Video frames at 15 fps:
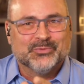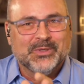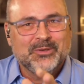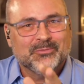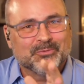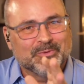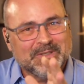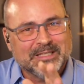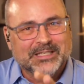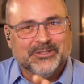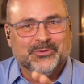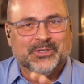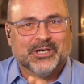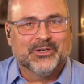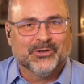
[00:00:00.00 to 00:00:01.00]
we really
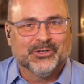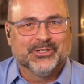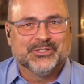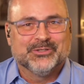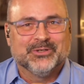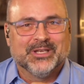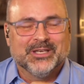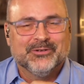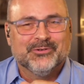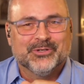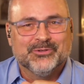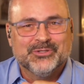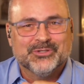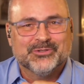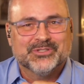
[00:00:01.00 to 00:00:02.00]
do encourage you to
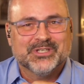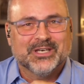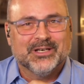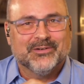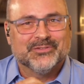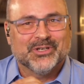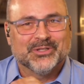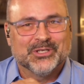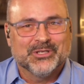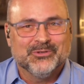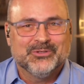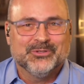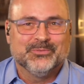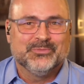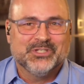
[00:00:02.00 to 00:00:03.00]
introduce yourselves on the
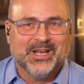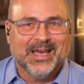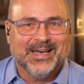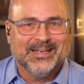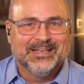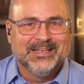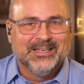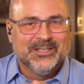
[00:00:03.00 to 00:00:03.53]
YouTube chat